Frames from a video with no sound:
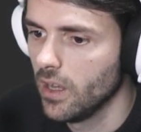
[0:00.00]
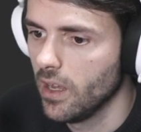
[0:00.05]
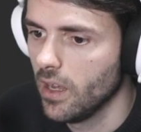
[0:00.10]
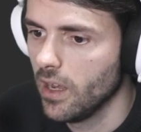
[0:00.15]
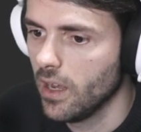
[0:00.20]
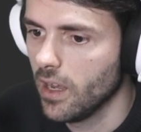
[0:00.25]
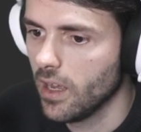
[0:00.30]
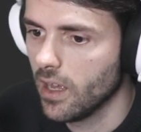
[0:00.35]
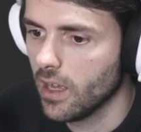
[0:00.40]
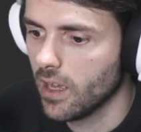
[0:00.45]

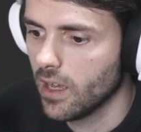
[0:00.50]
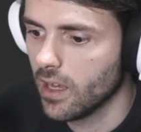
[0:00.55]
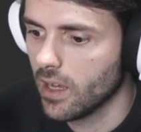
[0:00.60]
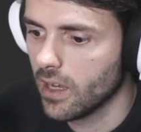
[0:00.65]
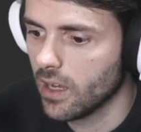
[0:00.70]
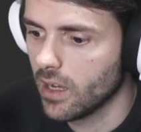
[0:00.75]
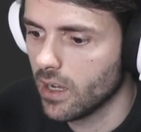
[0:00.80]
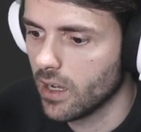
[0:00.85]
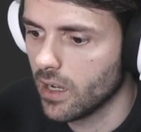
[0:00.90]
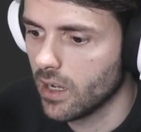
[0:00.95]

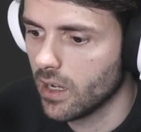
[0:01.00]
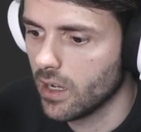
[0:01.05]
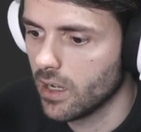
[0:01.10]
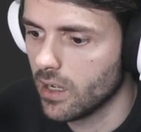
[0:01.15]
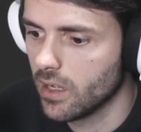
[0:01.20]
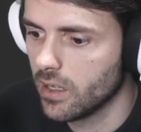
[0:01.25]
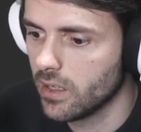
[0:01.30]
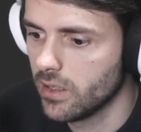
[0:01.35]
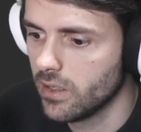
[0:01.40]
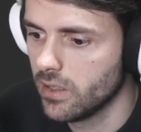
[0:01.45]

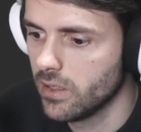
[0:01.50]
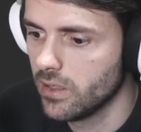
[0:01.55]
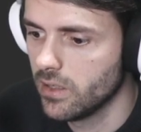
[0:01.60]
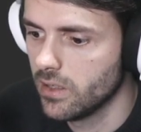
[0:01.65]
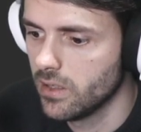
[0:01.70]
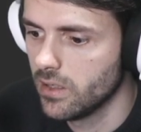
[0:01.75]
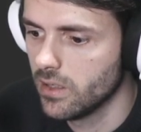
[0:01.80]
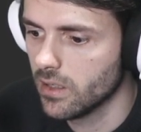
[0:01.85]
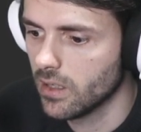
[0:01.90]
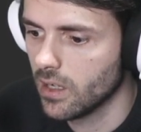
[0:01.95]

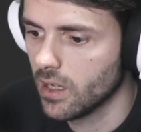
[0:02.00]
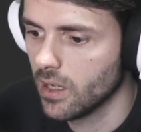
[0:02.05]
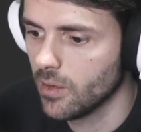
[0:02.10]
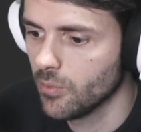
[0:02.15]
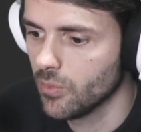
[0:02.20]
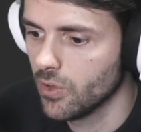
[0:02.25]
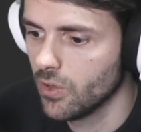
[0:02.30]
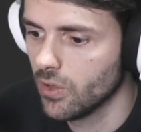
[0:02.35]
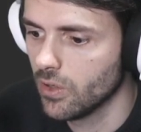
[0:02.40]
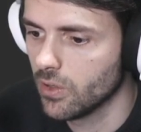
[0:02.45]
and I'm
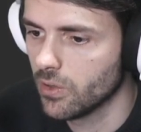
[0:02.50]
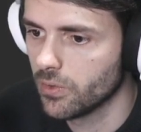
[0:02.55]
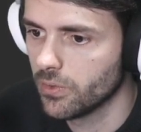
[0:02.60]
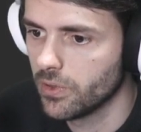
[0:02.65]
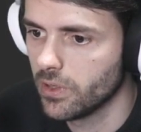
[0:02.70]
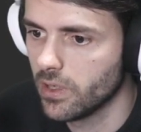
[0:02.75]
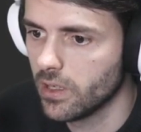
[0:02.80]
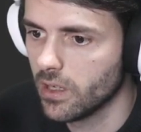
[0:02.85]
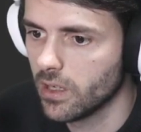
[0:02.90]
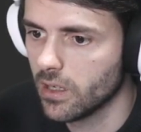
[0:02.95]

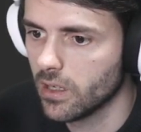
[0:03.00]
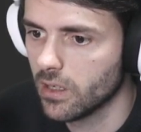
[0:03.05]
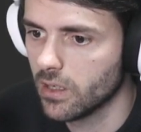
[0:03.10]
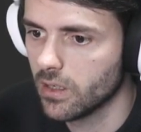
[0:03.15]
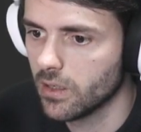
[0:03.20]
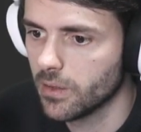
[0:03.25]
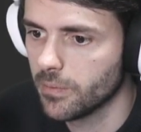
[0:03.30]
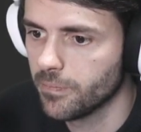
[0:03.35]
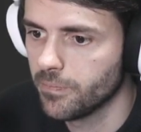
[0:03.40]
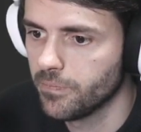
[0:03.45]

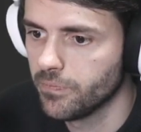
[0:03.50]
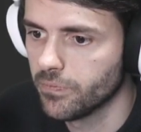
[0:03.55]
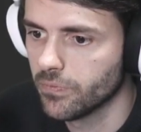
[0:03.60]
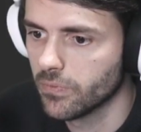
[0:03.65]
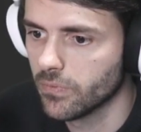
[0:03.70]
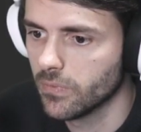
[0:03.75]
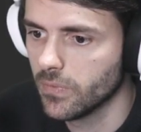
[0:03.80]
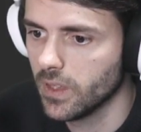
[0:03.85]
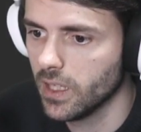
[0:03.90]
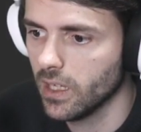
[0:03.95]
gonna,
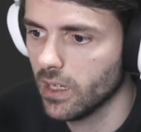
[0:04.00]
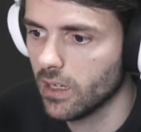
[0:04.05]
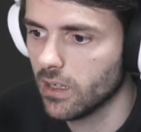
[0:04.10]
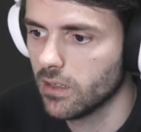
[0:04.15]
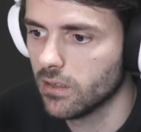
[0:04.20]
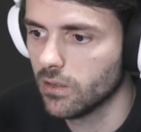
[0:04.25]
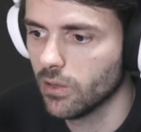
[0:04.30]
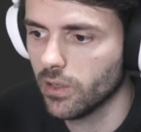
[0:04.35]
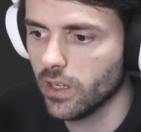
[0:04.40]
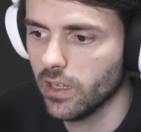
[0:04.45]
yeah,
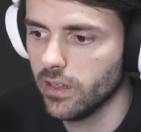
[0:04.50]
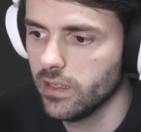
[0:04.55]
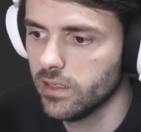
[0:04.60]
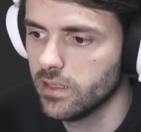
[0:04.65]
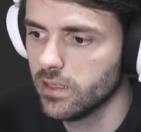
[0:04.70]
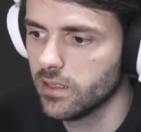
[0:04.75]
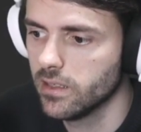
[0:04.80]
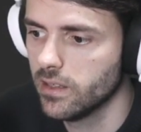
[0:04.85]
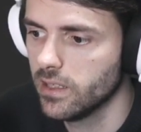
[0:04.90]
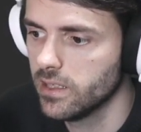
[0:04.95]
okay, this
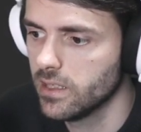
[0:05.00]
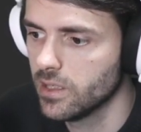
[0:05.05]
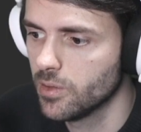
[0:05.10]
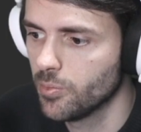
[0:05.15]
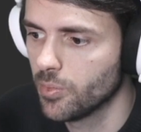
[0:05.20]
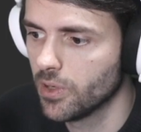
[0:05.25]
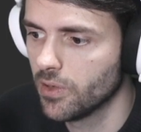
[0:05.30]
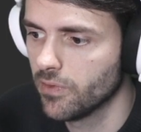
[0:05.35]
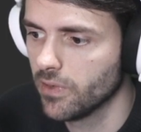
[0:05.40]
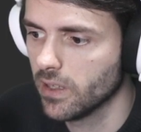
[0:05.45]
is
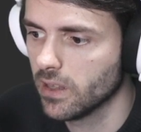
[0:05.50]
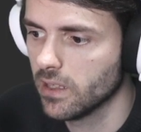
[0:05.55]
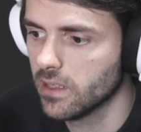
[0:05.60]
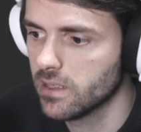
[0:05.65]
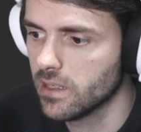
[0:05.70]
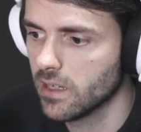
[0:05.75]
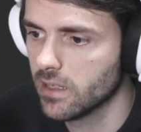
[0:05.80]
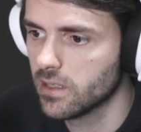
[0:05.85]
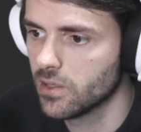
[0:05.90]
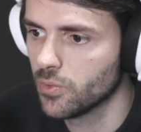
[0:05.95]
perfect. Let's
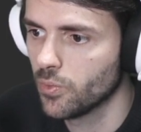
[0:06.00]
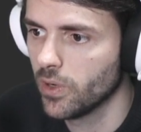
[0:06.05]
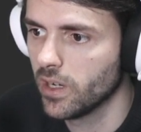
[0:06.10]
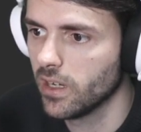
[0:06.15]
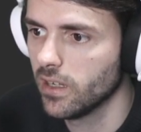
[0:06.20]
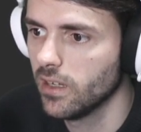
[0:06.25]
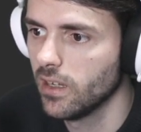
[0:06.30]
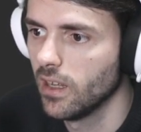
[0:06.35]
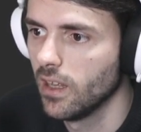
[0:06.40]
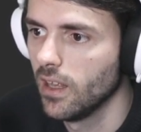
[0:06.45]
not sweat
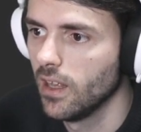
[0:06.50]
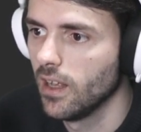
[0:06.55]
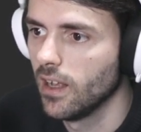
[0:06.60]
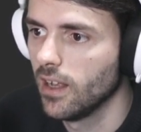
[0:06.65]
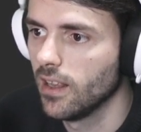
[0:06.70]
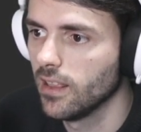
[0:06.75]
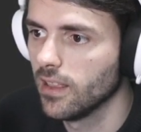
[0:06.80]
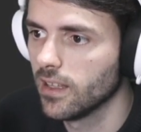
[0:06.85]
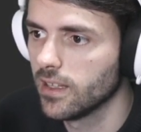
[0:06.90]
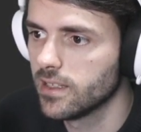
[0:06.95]
it.
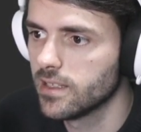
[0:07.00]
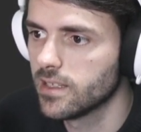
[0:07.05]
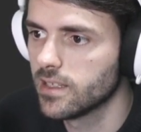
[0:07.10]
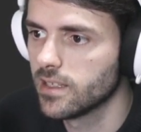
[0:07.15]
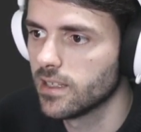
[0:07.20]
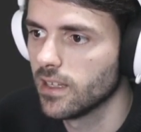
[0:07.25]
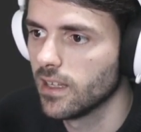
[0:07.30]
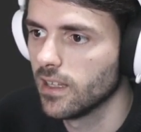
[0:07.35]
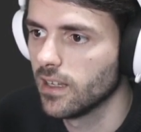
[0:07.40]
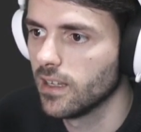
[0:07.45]
Let's
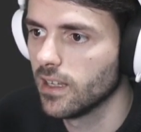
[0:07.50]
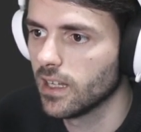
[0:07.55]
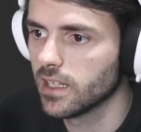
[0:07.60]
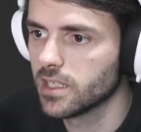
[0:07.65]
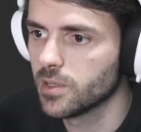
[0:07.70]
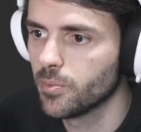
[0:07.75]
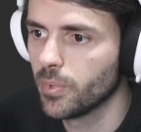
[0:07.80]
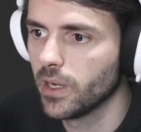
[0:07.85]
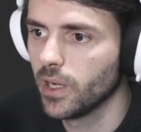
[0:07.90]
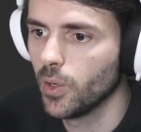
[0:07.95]
not
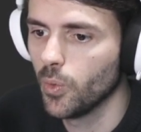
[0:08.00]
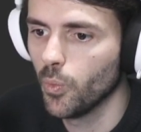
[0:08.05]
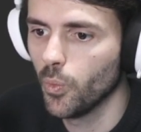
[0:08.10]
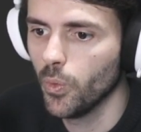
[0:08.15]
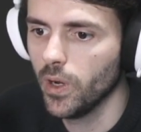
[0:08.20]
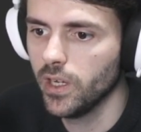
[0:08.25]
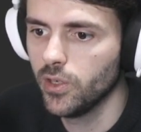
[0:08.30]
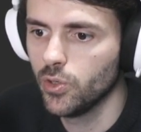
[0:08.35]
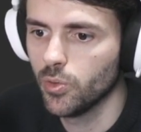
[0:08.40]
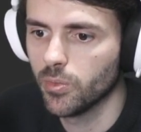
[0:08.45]
spend
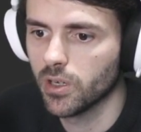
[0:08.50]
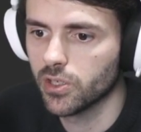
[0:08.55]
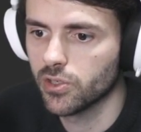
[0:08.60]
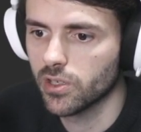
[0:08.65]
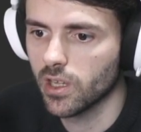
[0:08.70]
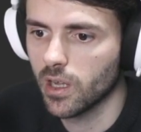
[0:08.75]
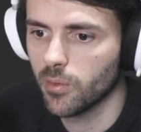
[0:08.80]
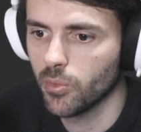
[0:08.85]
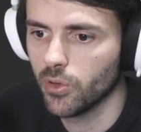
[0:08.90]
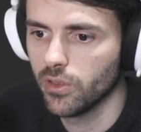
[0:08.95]
way too much
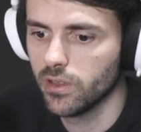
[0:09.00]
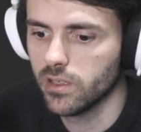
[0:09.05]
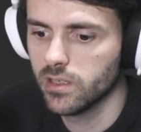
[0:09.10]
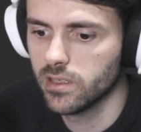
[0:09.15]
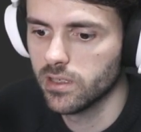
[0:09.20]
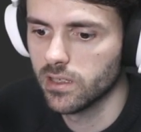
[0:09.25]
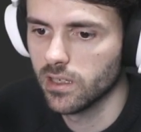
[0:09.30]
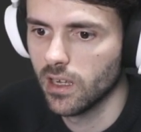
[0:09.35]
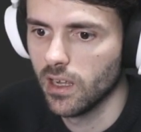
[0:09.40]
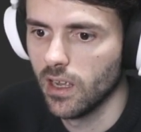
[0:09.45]
time on
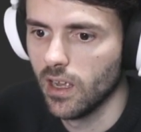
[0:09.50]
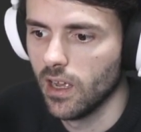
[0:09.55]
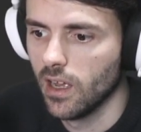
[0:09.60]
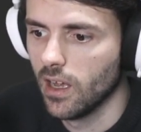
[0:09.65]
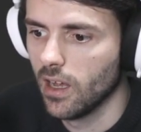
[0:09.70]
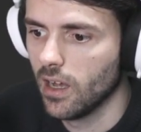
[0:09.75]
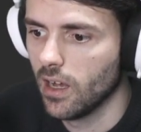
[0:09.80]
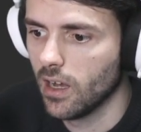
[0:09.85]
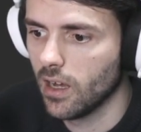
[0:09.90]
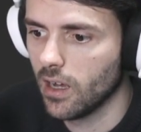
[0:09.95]
this.
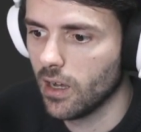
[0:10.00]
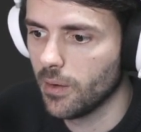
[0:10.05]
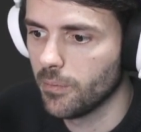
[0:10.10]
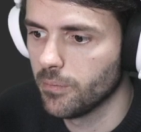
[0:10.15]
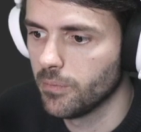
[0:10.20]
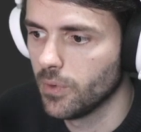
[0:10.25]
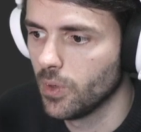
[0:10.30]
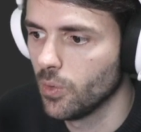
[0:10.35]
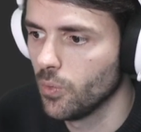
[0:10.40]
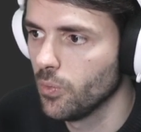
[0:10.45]

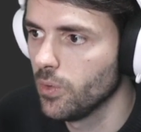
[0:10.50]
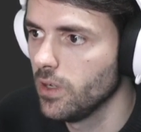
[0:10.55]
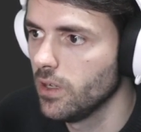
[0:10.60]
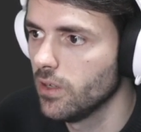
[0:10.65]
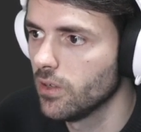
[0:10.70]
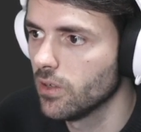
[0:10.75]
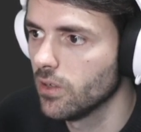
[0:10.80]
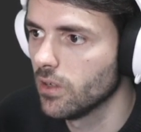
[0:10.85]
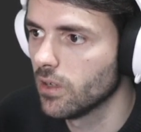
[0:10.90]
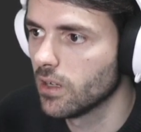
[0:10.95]

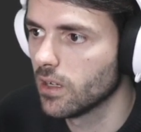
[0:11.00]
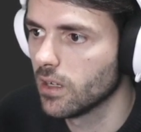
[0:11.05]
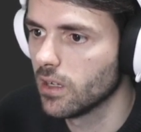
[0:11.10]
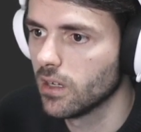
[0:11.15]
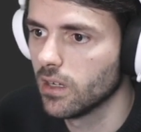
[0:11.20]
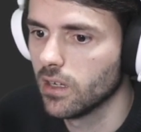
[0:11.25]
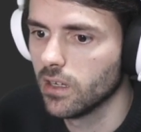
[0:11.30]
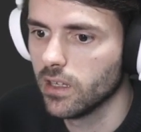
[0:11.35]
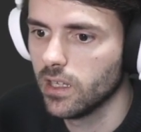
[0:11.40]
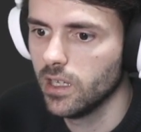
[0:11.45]
We're gonna
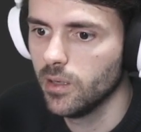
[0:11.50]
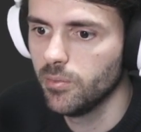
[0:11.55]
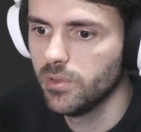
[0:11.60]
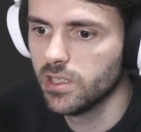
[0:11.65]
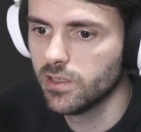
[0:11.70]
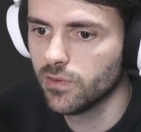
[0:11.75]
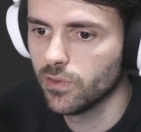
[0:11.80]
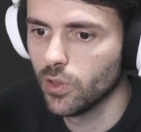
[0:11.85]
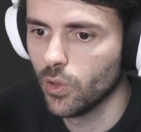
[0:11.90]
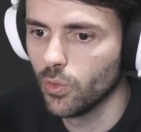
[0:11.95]
keep this
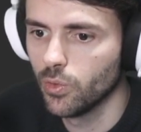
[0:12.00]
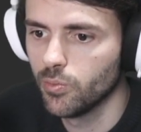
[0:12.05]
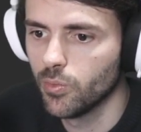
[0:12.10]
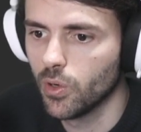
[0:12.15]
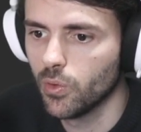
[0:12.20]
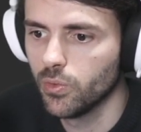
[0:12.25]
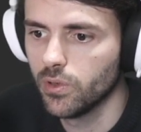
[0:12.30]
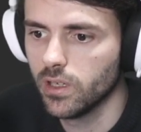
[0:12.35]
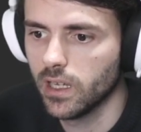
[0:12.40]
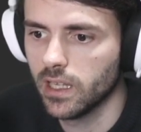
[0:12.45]
float
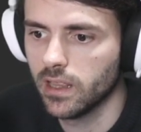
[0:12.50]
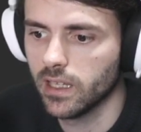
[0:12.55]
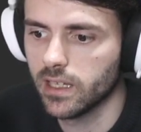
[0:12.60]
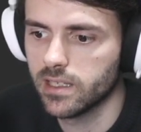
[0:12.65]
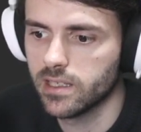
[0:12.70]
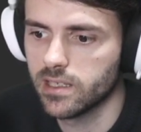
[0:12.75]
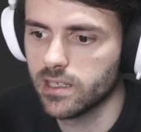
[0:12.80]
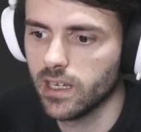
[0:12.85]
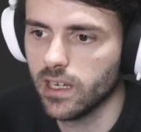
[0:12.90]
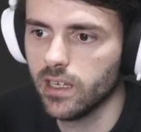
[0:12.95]
mode, and let's
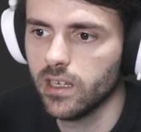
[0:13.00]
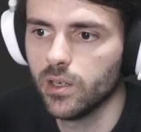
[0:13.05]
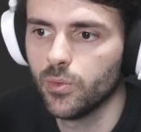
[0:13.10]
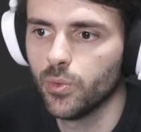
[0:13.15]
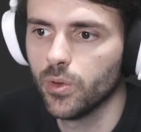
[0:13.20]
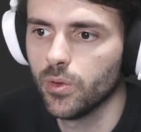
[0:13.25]
say that